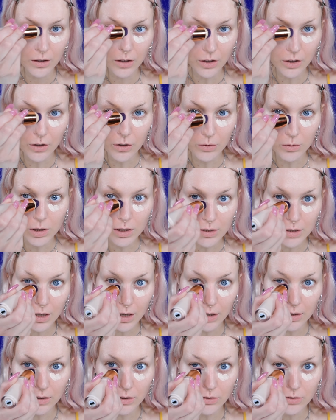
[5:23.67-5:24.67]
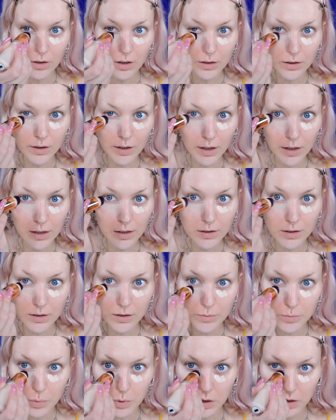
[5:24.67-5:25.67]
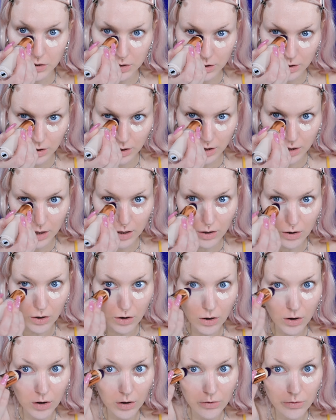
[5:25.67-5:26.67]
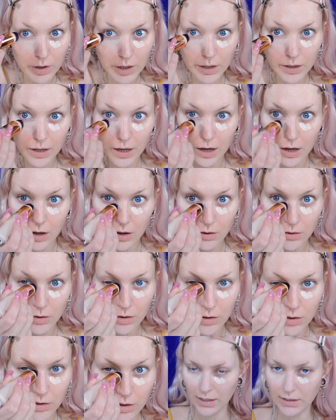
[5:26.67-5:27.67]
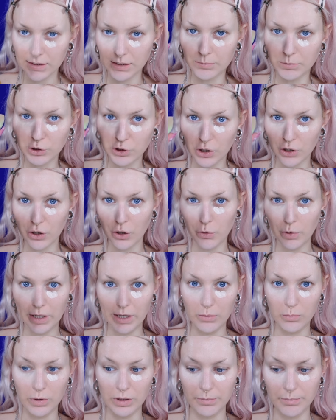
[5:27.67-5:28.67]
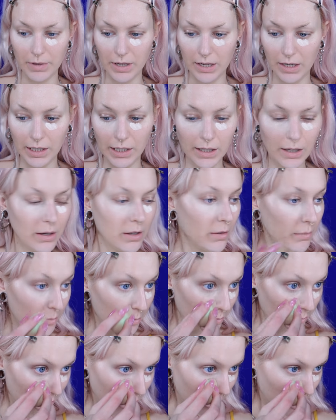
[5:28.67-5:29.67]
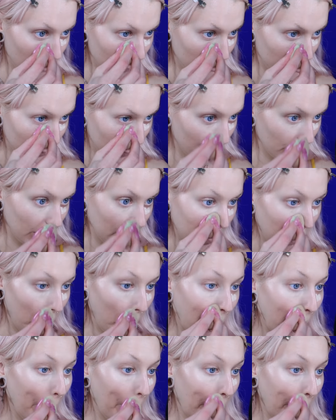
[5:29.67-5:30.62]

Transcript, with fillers: You know what, I do not like this brush at all right now. So I'm just gonna go in with my dirty